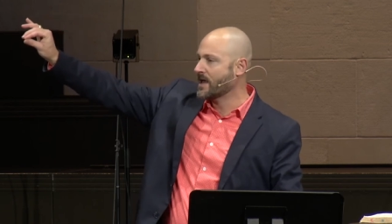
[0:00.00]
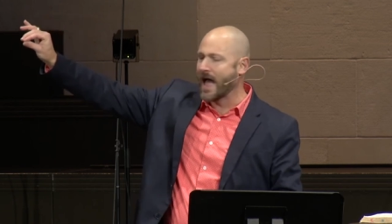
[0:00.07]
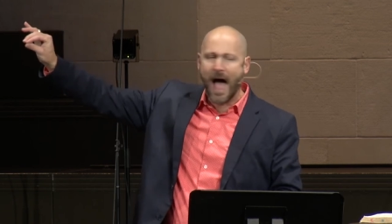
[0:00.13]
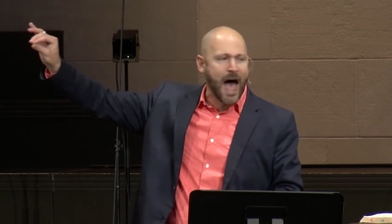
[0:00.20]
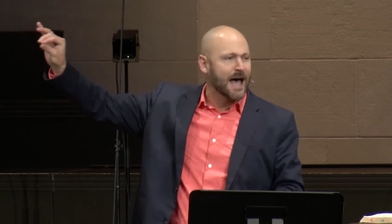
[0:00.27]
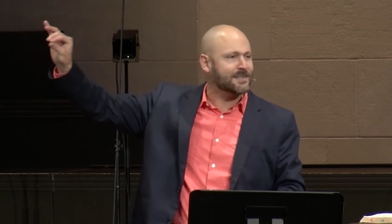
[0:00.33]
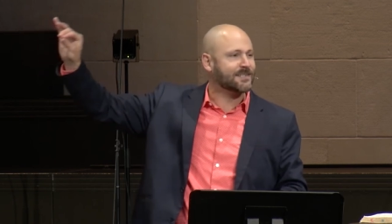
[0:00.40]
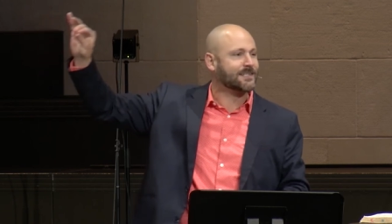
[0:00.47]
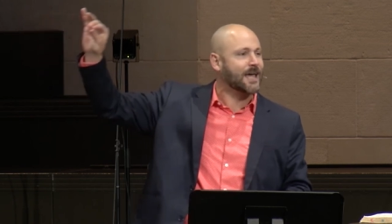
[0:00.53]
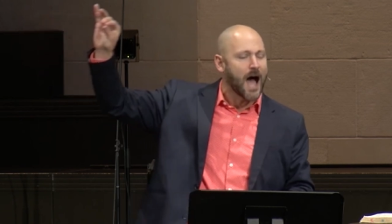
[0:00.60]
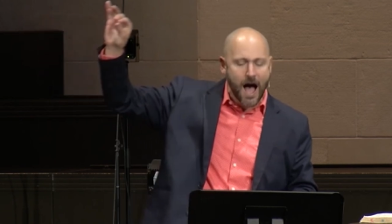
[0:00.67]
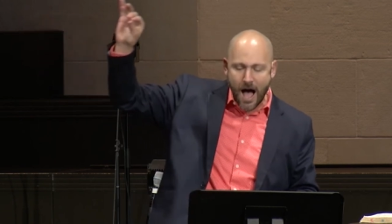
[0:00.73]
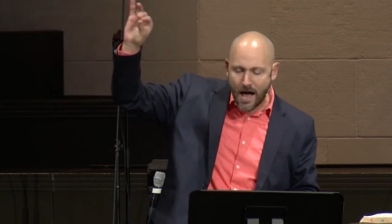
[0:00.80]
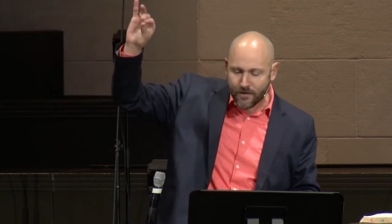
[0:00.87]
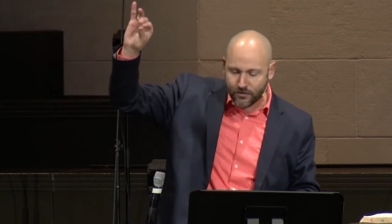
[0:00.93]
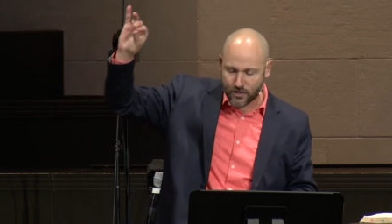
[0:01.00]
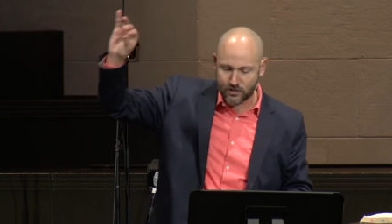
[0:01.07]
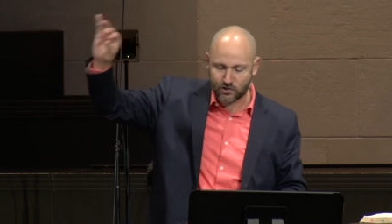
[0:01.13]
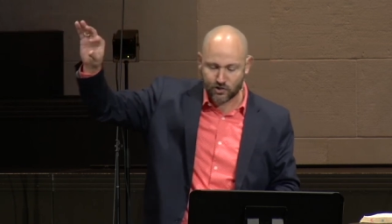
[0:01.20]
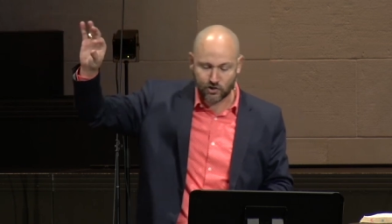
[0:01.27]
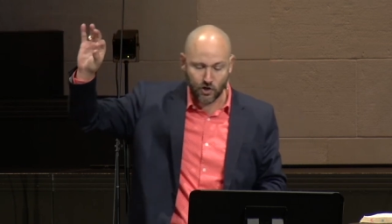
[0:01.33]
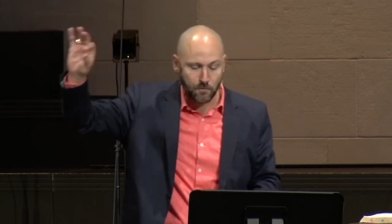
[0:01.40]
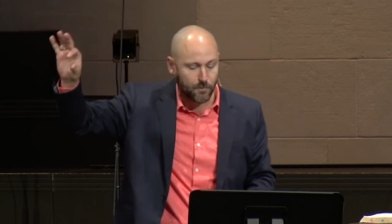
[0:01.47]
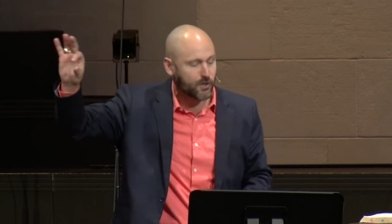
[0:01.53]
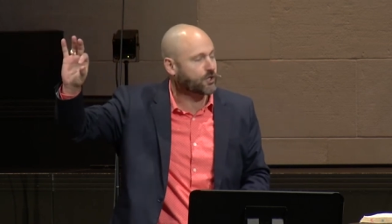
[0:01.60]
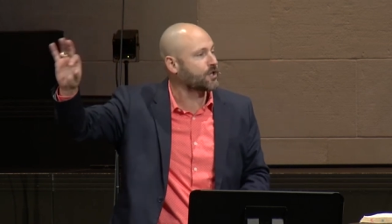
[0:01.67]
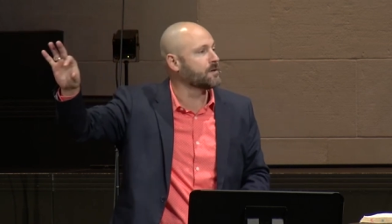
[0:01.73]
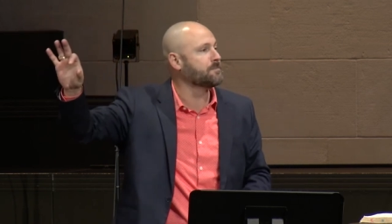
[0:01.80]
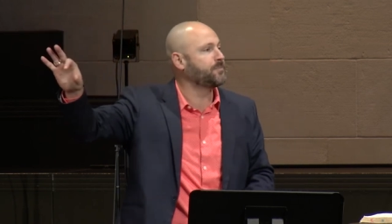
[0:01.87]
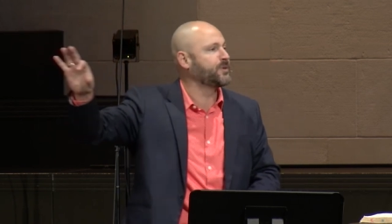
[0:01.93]
As God, the
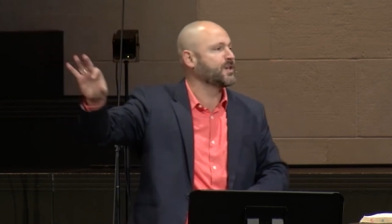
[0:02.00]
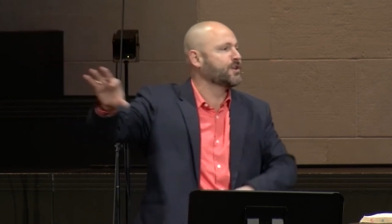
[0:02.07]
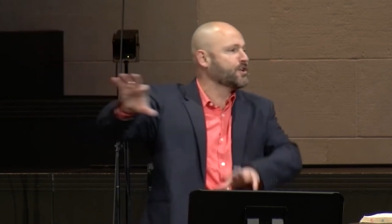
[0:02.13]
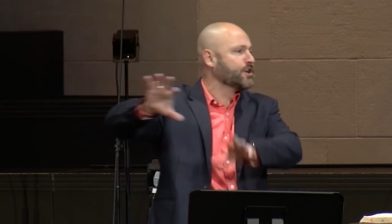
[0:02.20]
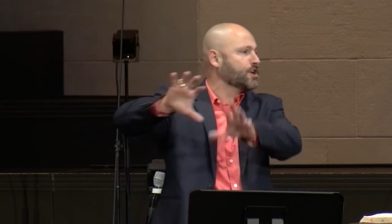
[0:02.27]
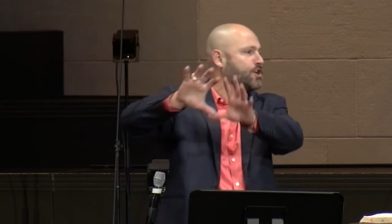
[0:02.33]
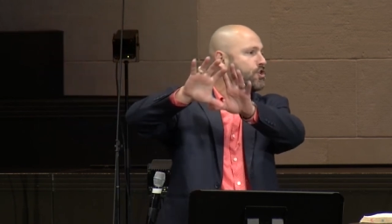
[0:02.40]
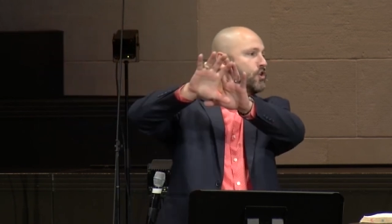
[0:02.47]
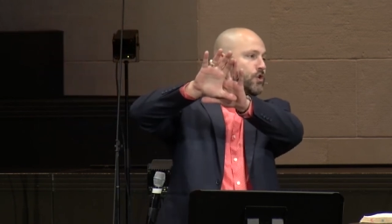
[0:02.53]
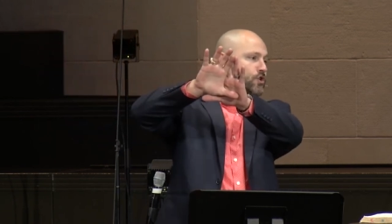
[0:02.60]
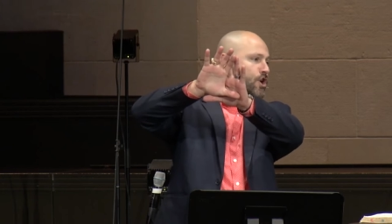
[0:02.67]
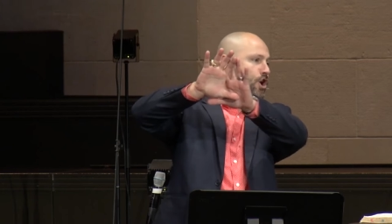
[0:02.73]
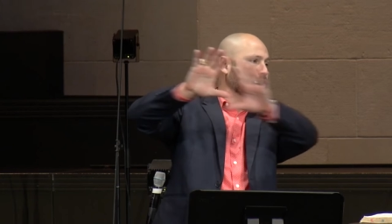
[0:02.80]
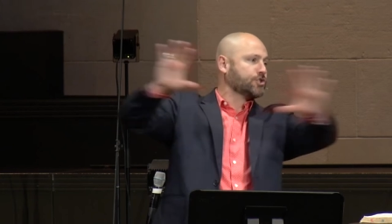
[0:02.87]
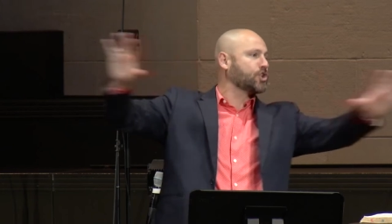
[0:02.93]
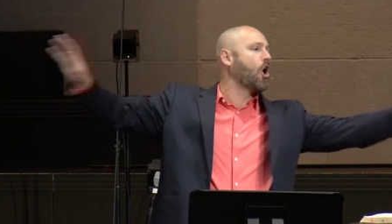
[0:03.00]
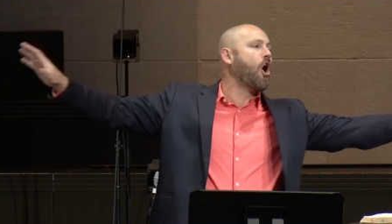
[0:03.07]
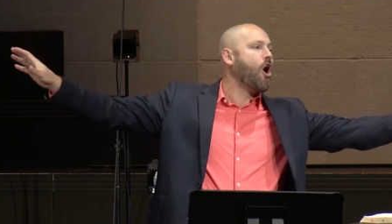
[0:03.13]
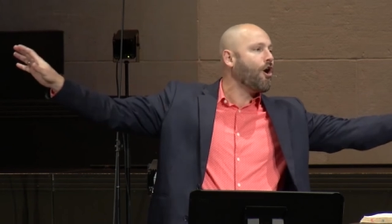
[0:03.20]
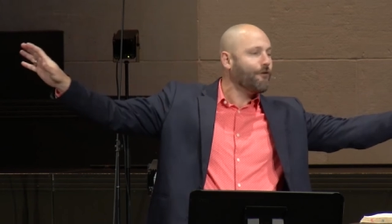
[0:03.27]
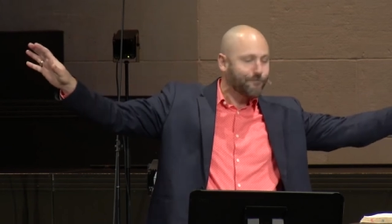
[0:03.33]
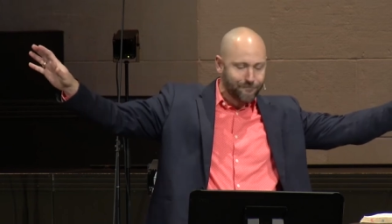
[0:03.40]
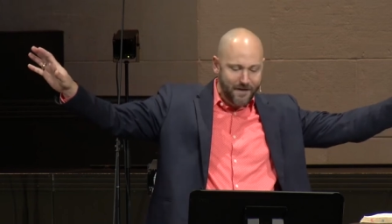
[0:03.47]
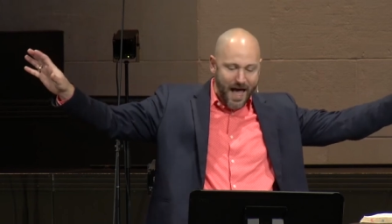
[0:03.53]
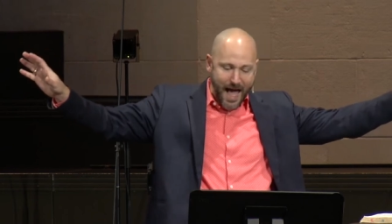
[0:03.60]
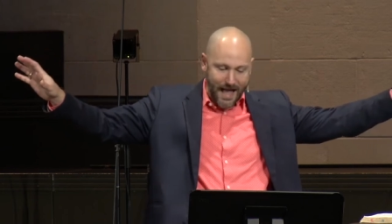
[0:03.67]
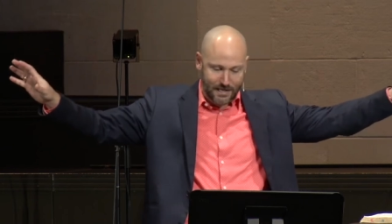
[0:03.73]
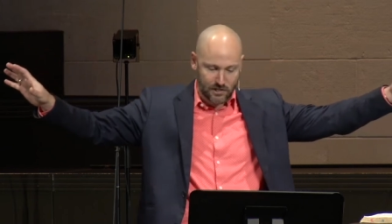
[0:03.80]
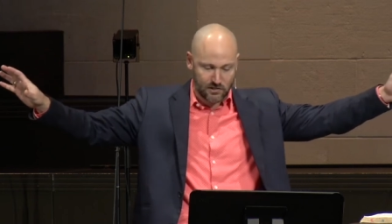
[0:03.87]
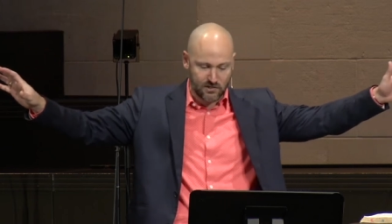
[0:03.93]
supercomputer who knows all
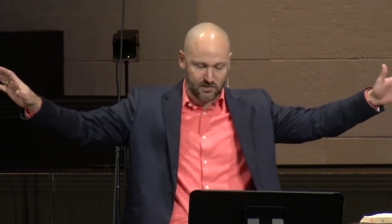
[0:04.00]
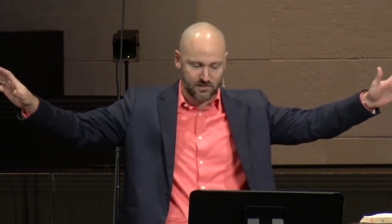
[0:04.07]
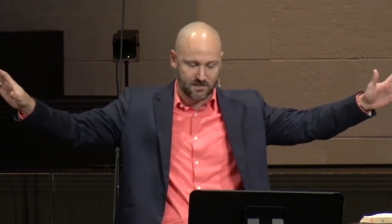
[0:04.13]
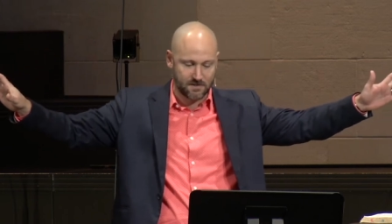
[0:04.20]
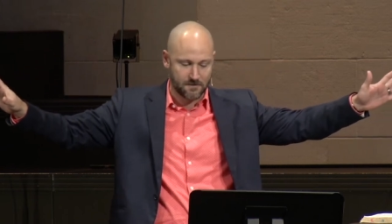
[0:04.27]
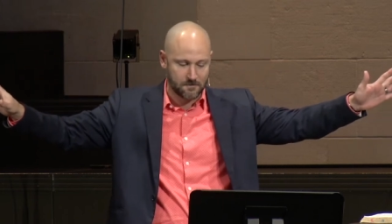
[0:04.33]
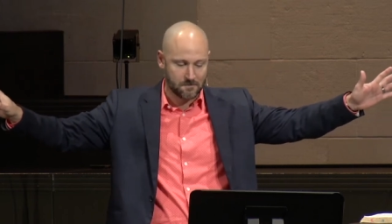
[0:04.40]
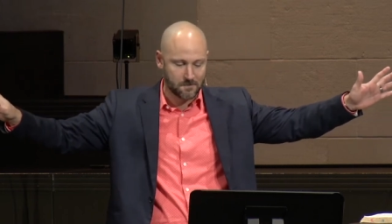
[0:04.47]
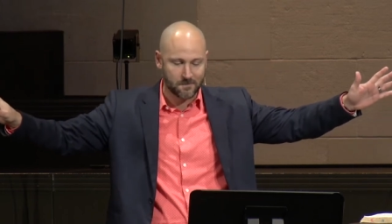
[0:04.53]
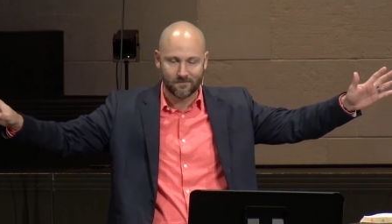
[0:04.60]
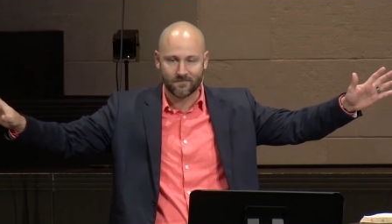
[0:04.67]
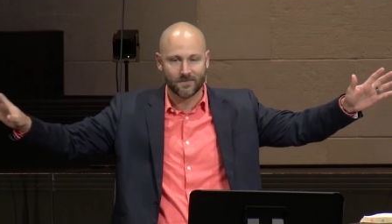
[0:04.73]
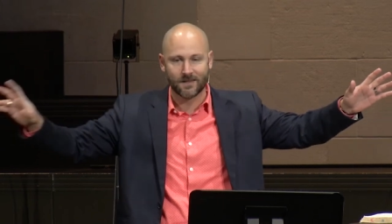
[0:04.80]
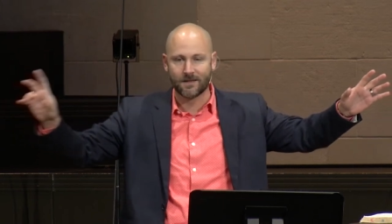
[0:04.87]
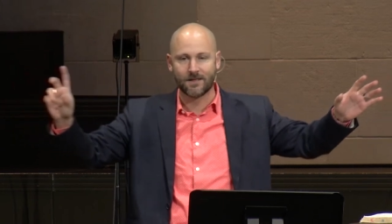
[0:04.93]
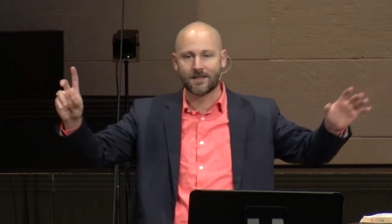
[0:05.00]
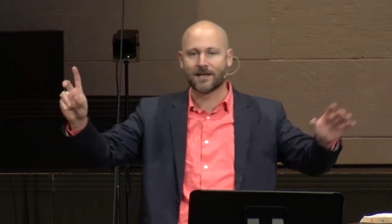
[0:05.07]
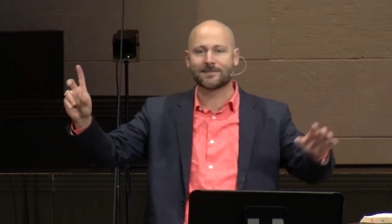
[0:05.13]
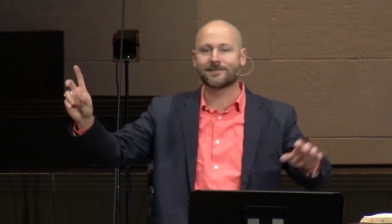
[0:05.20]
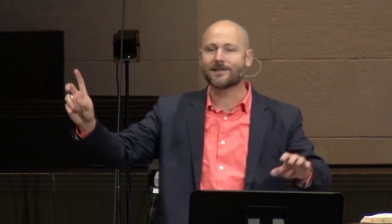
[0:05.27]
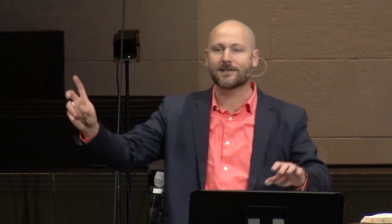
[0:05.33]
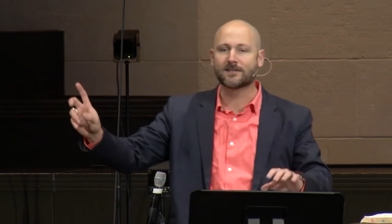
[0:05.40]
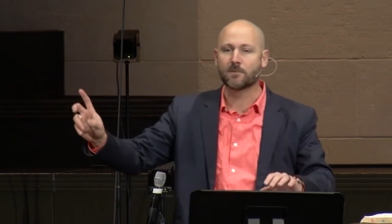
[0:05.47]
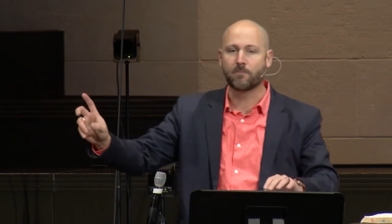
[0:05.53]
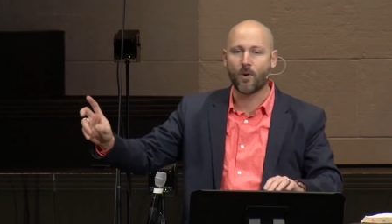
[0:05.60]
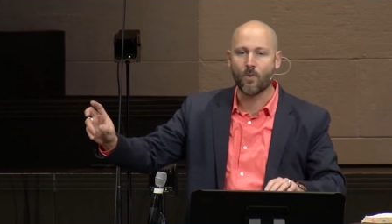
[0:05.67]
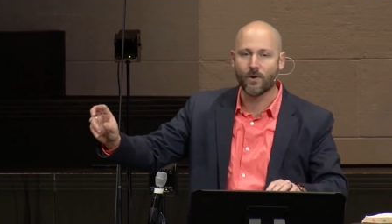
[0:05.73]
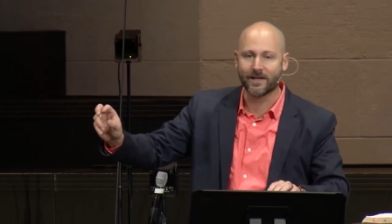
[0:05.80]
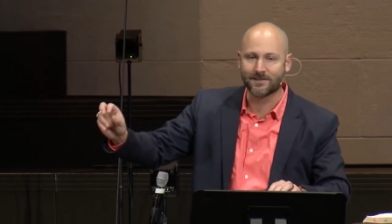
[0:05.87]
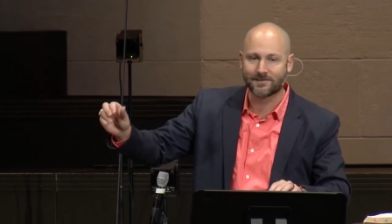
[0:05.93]
facts, that's not the
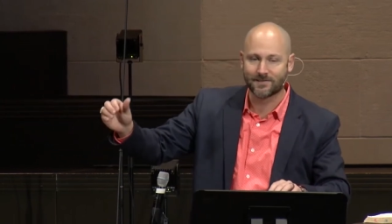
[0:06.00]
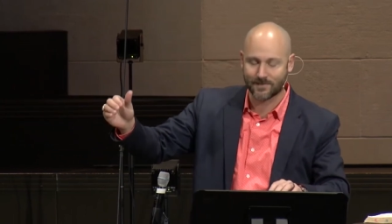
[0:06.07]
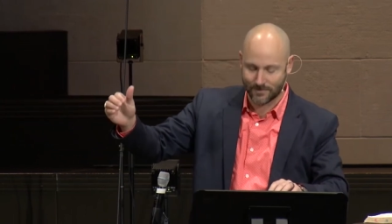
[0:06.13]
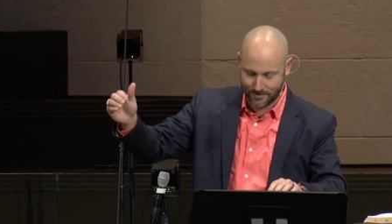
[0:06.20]
point.